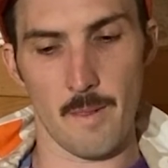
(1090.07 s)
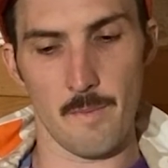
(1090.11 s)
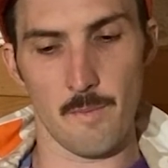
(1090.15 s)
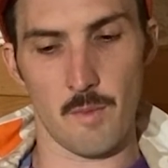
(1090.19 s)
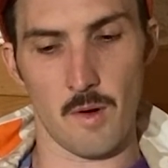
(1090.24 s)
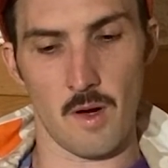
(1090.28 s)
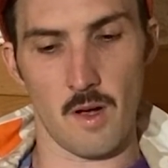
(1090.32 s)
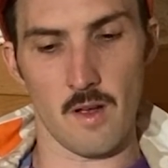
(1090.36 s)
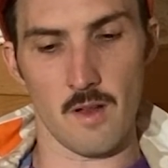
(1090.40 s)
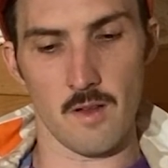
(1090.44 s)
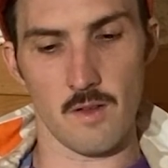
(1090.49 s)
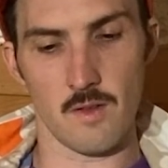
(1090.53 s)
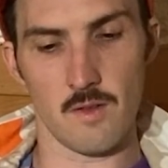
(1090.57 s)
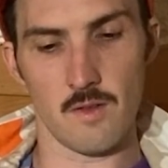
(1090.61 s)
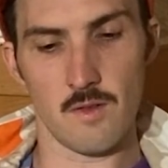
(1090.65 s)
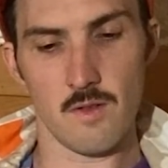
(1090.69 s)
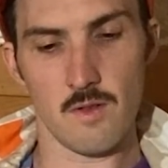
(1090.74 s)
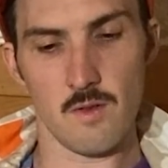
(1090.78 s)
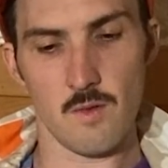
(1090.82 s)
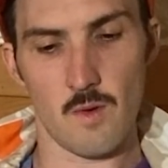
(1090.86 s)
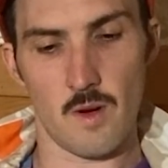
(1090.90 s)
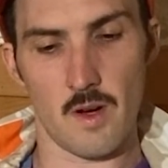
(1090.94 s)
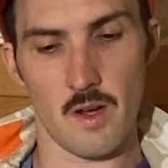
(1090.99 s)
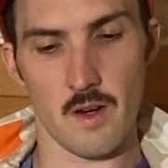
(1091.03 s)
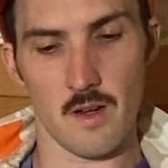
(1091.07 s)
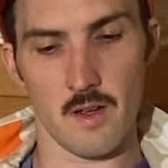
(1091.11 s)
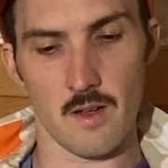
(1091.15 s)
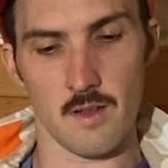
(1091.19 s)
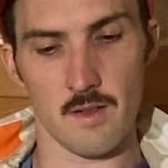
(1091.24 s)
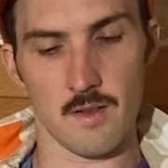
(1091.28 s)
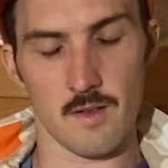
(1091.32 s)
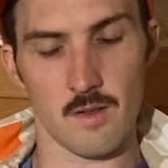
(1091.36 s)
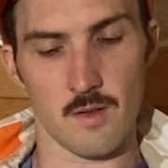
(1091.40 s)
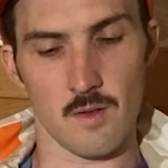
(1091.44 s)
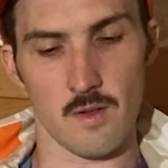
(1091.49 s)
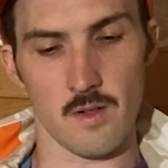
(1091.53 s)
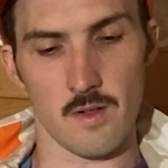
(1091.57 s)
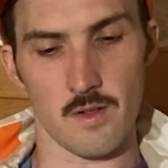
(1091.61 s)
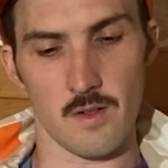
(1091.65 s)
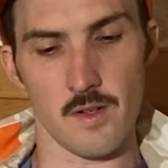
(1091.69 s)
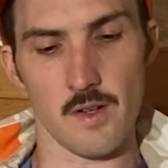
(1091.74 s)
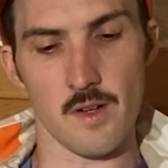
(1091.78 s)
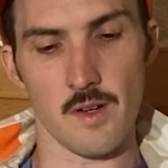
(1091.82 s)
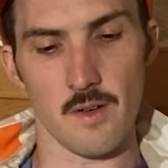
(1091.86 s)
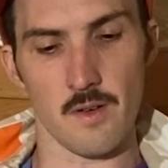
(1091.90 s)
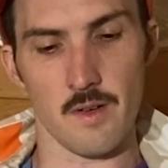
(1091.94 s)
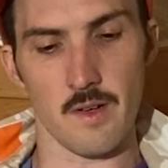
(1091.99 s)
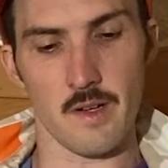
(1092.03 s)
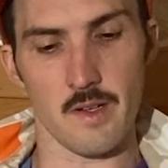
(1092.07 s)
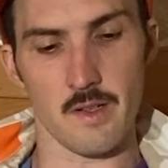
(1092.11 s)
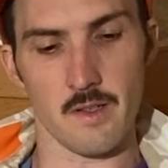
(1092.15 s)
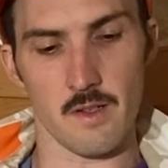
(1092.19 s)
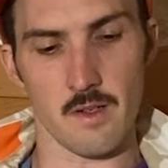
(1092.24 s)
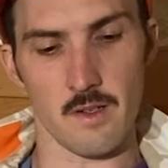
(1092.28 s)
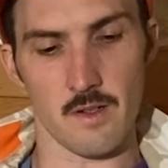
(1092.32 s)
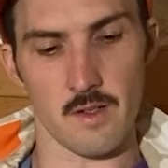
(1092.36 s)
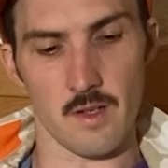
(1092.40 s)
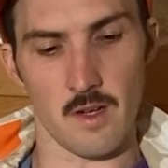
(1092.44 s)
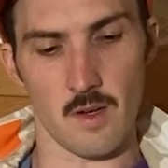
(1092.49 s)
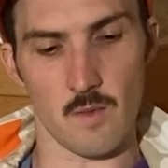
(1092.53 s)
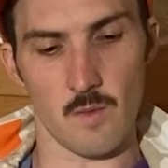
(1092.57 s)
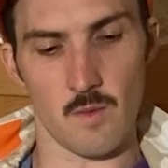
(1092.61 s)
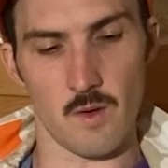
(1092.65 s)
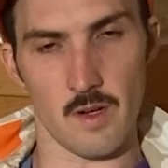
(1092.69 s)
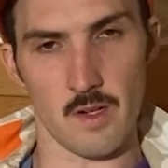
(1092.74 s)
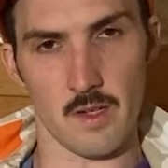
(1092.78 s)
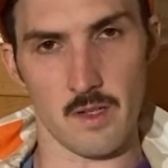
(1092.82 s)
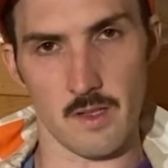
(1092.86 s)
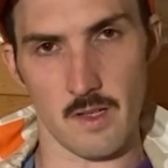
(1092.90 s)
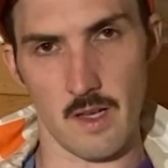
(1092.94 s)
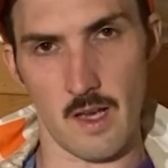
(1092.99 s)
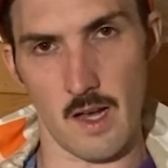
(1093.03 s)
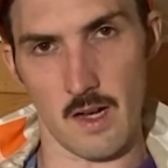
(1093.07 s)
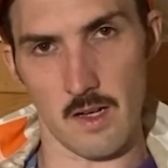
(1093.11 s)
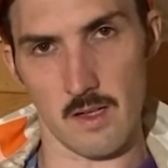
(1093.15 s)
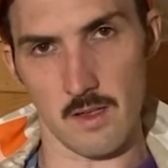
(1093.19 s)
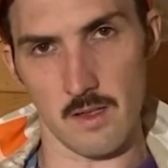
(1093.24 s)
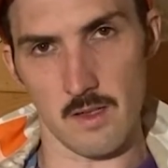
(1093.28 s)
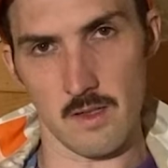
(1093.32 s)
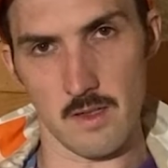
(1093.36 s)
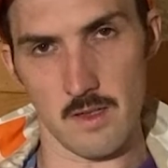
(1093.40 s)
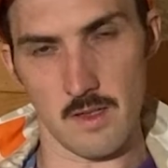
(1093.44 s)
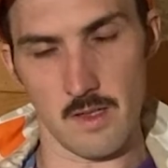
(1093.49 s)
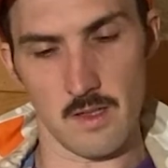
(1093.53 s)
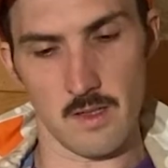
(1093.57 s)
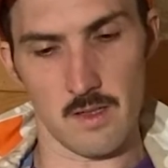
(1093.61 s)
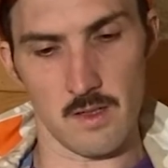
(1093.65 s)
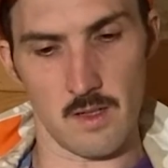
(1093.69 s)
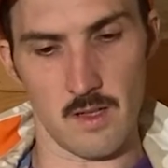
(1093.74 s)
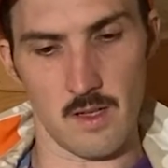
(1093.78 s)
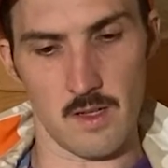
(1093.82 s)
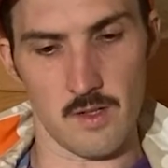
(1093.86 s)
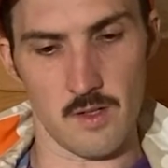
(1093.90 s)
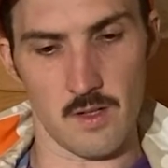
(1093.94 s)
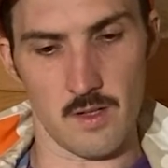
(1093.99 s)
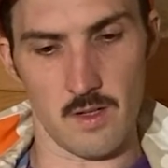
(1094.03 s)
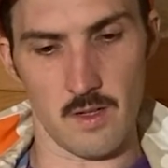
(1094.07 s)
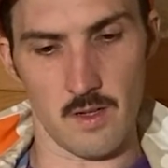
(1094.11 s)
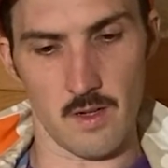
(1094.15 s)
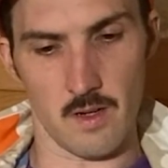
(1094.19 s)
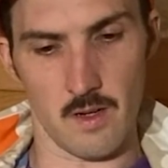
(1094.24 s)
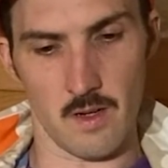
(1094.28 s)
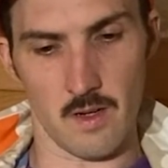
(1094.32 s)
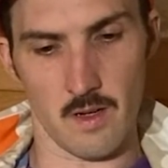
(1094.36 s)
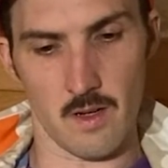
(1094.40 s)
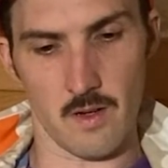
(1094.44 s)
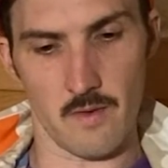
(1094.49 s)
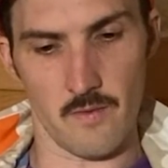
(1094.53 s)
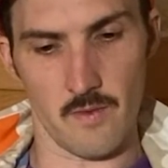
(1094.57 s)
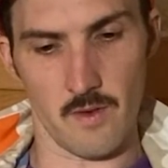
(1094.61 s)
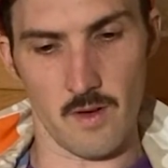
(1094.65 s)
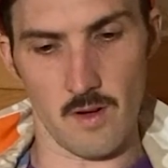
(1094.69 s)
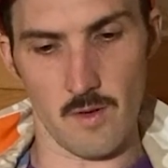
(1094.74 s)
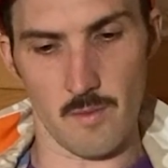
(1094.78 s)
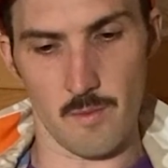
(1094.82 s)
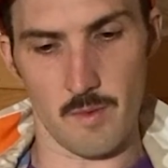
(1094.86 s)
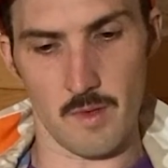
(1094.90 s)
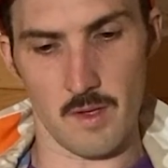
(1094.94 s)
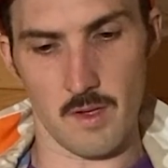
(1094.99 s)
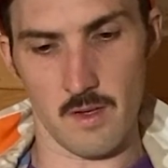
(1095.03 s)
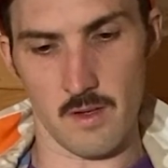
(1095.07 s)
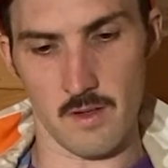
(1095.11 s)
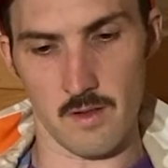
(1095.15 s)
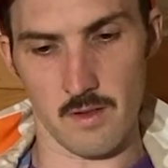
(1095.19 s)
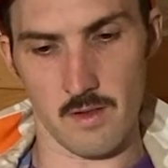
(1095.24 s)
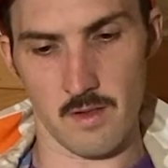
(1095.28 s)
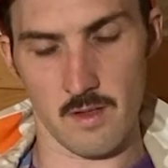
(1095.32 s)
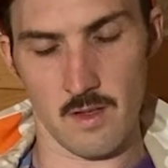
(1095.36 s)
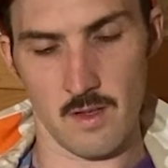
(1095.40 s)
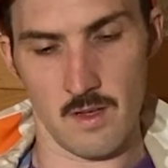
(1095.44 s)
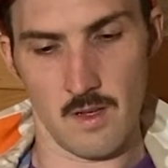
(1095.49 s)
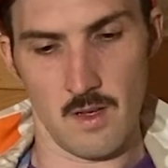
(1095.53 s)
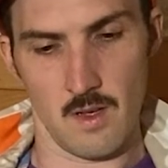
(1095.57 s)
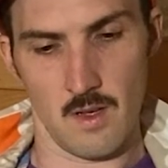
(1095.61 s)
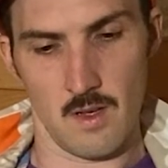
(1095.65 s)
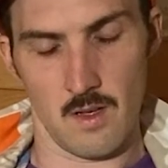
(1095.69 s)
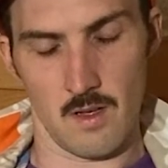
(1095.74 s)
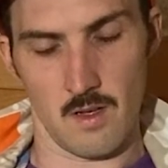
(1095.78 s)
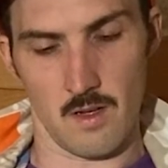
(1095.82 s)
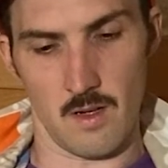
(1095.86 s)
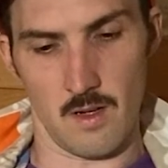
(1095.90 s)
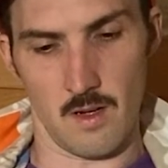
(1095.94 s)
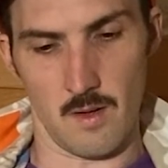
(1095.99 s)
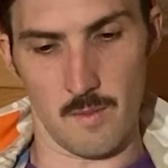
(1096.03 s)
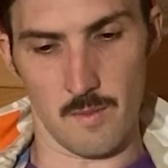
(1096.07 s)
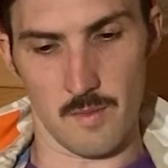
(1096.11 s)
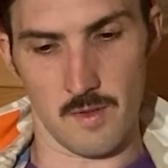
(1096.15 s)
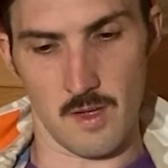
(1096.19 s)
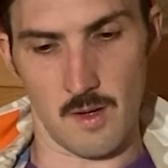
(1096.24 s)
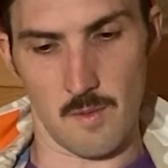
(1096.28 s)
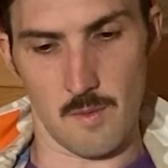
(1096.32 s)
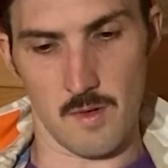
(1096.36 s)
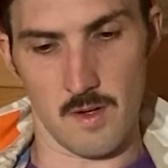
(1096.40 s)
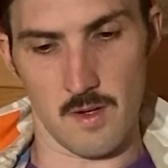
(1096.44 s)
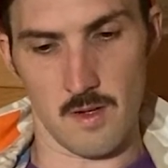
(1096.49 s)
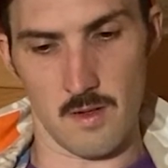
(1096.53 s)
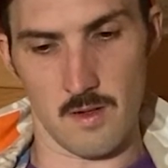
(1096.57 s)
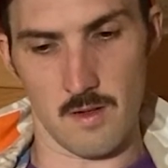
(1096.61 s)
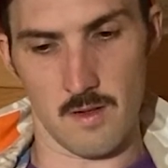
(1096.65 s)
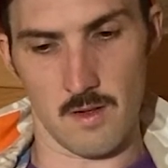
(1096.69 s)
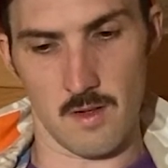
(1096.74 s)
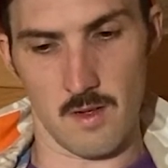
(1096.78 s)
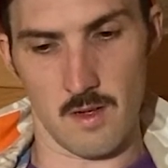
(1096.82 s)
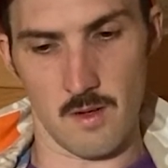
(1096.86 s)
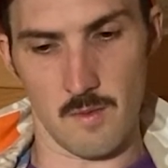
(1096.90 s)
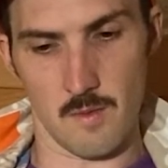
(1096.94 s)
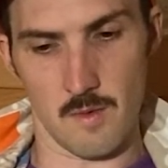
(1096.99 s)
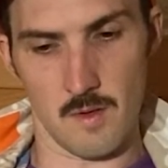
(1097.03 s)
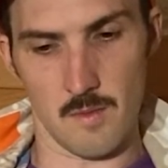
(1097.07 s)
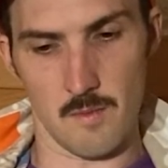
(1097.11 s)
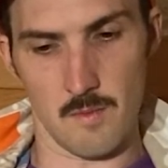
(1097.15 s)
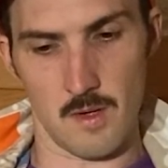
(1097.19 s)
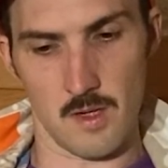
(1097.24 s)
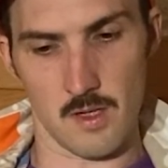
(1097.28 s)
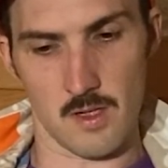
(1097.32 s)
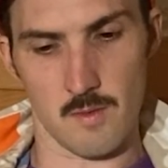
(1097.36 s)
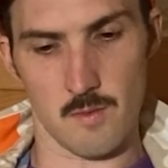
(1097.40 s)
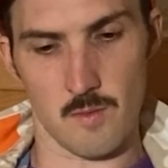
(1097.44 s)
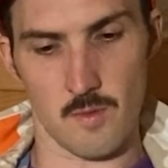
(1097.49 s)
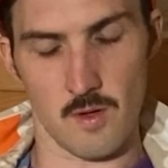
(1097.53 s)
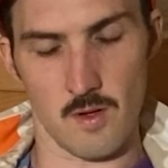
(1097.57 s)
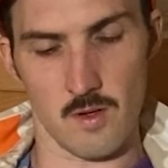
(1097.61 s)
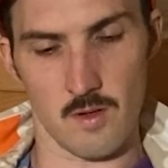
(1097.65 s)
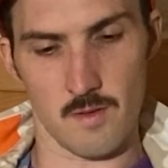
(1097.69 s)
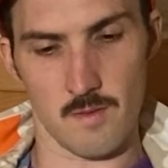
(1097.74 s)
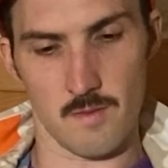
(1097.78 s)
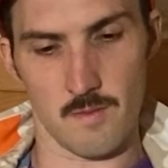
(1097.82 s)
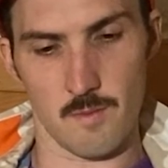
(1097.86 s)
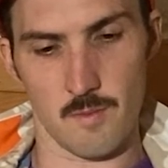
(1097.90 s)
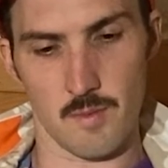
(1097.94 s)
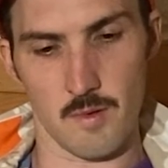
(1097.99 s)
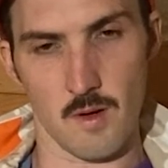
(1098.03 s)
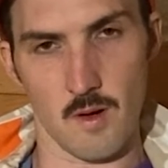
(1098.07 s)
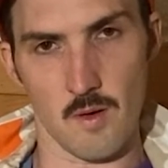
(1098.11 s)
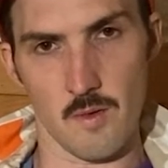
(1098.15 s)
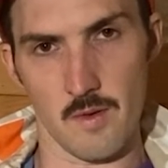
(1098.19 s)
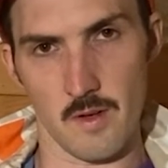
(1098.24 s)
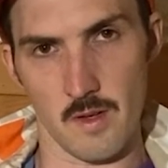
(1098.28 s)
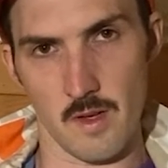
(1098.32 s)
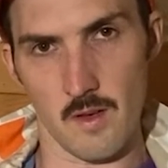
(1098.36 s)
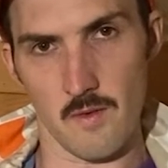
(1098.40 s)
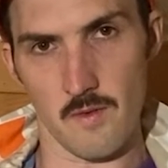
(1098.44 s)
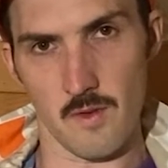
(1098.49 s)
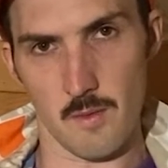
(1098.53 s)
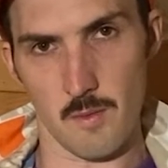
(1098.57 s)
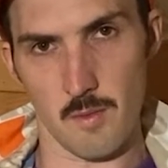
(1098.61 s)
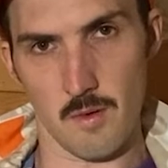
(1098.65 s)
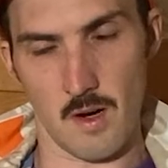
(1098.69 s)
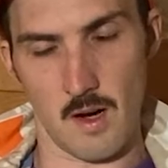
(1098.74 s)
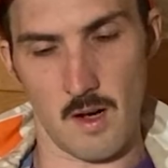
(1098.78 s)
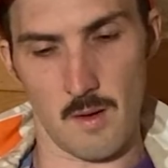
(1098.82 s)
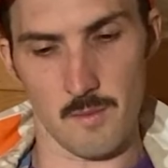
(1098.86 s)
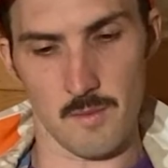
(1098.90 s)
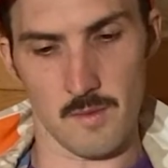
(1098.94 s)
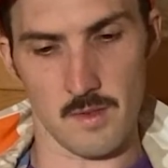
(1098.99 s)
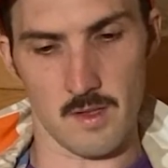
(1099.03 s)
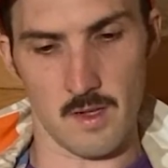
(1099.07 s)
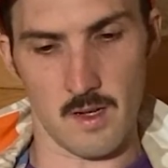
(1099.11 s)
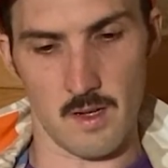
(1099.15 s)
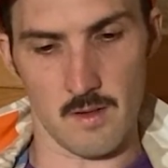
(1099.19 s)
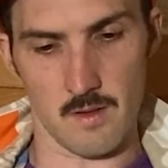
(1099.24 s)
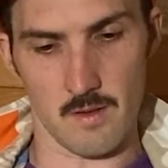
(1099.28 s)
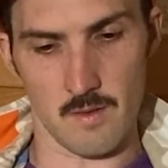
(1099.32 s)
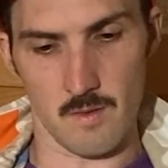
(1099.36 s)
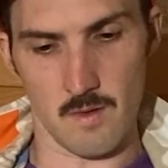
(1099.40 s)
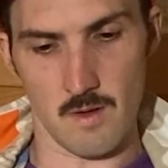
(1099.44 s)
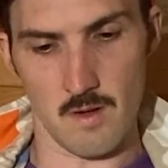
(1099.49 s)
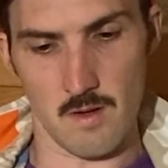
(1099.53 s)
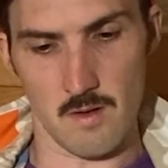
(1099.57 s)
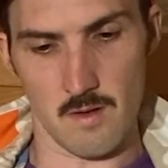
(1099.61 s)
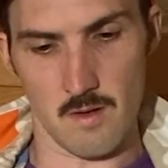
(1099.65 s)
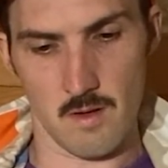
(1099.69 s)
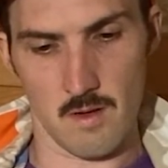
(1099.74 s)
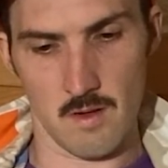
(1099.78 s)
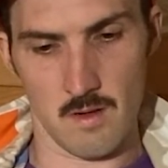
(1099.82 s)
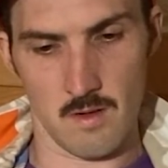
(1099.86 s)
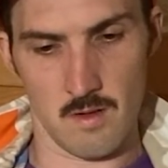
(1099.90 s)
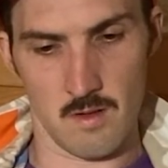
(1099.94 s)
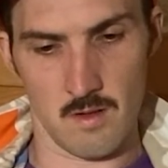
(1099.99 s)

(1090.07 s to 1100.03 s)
But you do want to sort of do your research on what exactly diesel engine you're going to convert, because some are going to be much more prone to give you problems down the road.